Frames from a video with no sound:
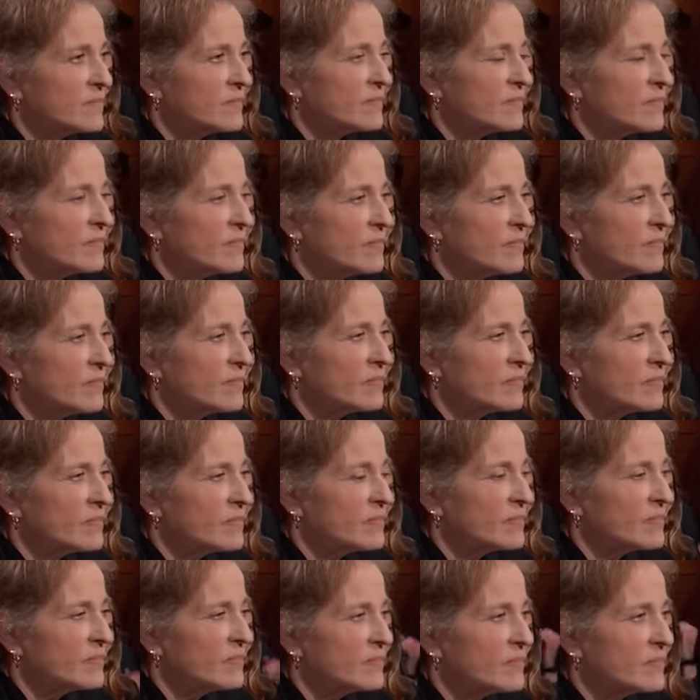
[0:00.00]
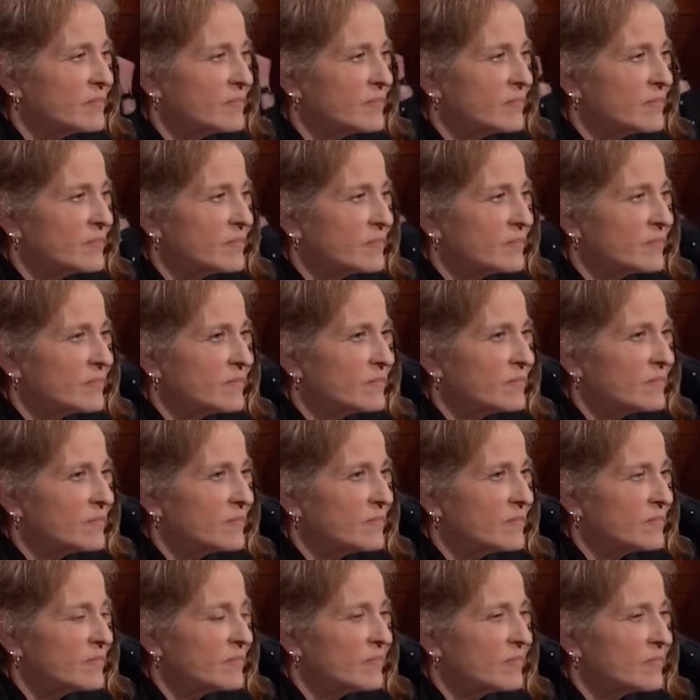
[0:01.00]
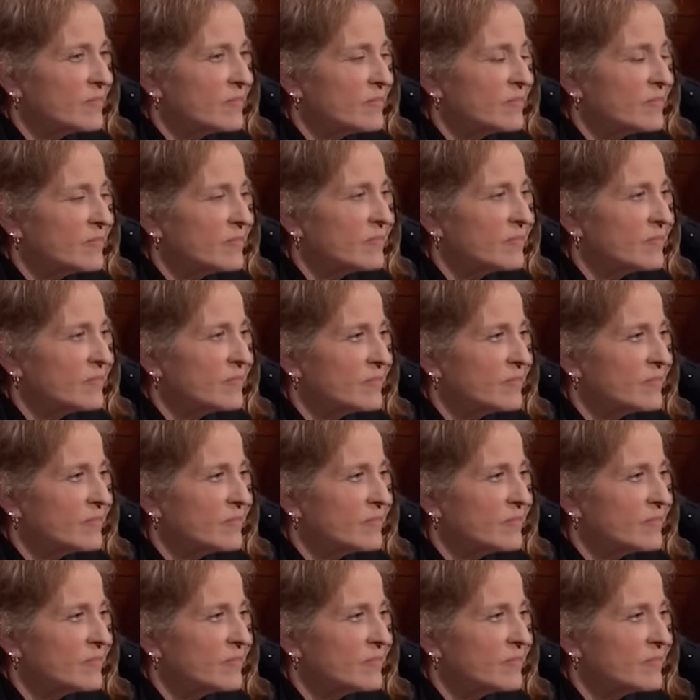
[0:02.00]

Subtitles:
No words are spoken by the person on screen.